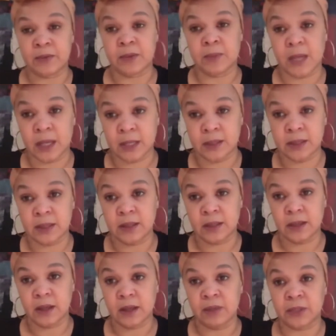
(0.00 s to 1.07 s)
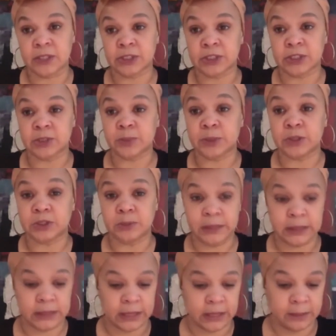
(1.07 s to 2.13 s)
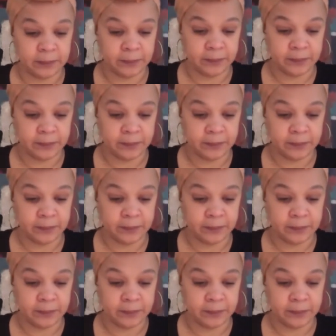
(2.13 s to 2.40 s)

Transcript: reminded of our disposability.